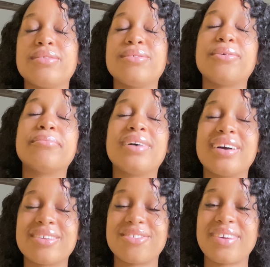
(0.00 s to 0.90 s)
not
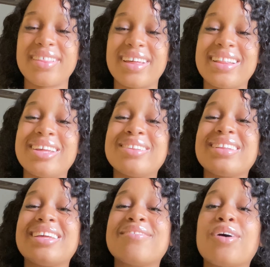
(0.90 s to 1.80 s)
marks rather, they used to
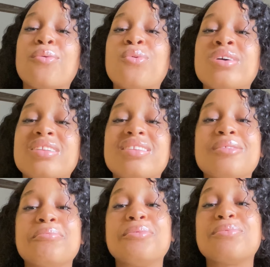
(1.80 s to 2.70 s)
give awards
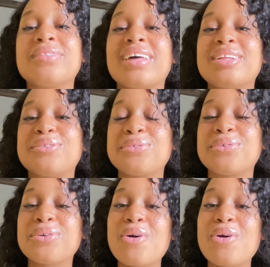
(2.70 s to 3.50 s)
to people that do